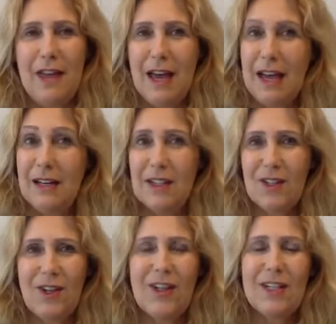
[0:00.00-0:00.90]
Then
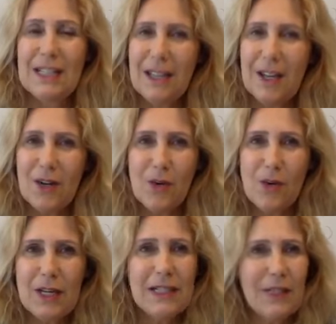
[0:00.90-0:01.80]
start
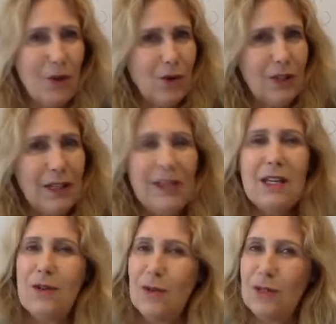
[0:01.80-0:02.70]
decluttering slowly,